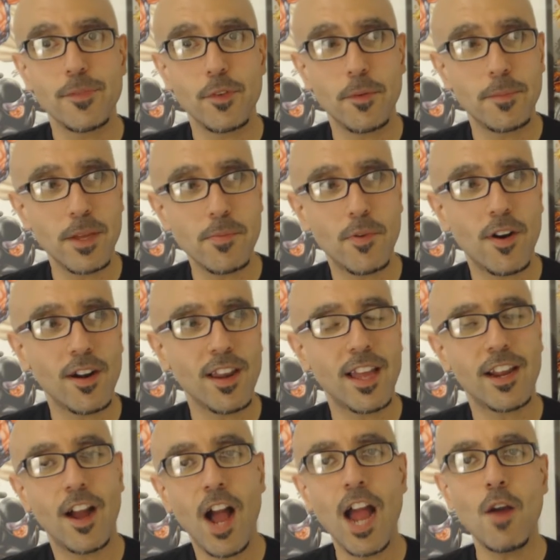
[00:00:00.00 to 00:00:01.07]
when people are
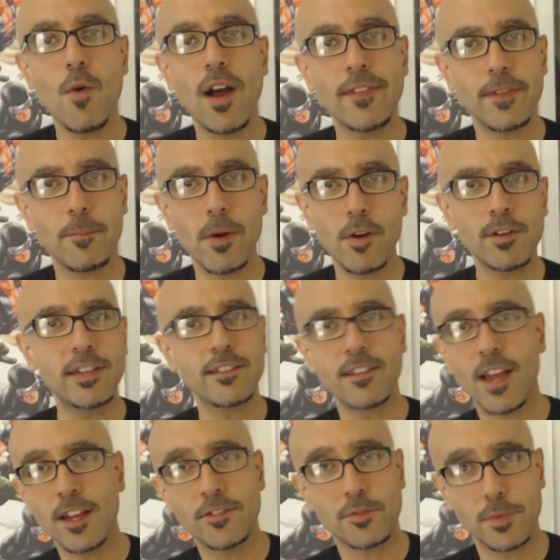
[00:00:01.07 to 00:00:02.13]
like, I want the Bowen
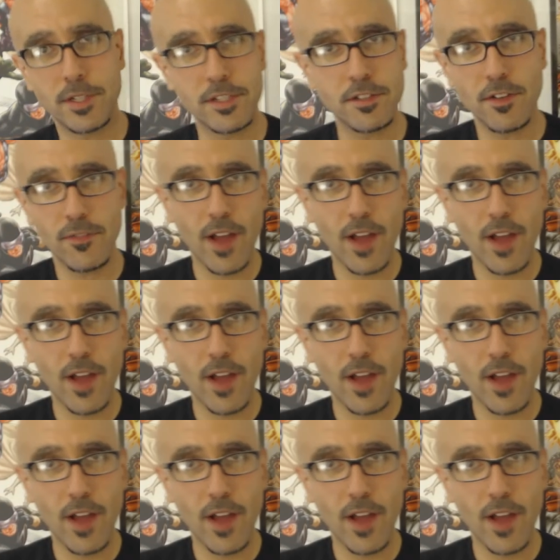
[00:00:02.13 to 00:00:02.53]
Designs original